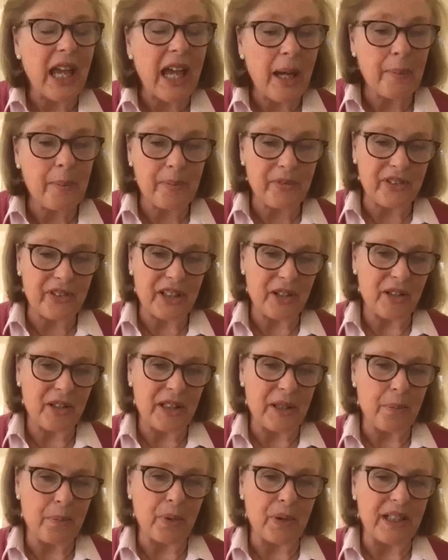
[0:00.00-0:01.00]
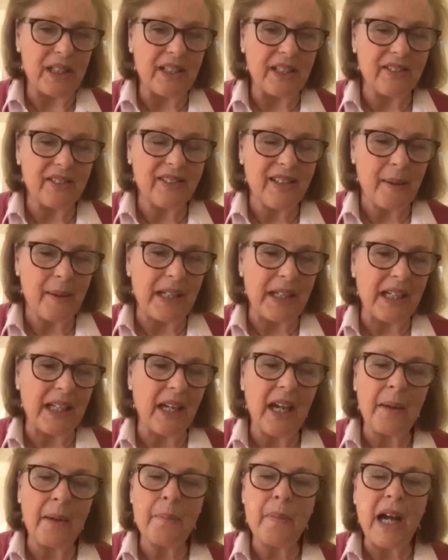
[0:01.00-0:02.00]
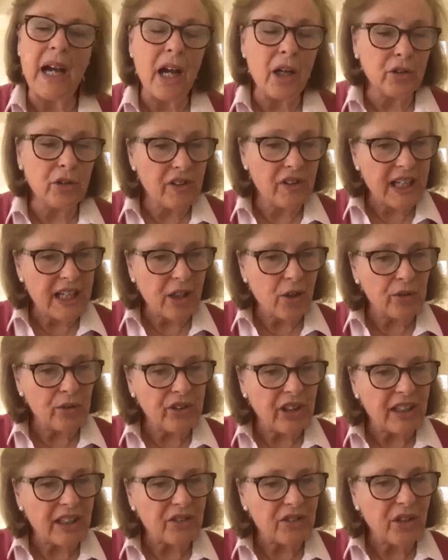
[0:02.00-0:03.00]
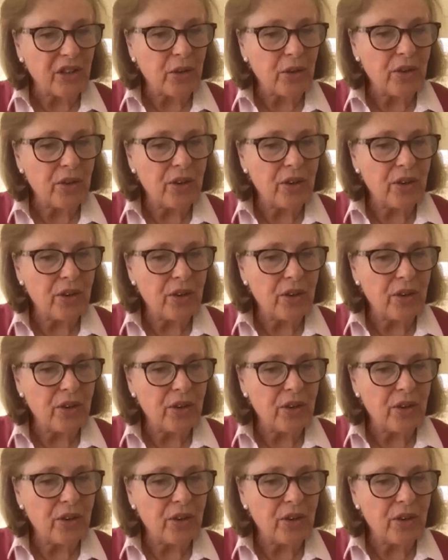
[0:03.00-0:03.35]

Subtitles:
absolutely brilliant, Debbie. How do they contact you?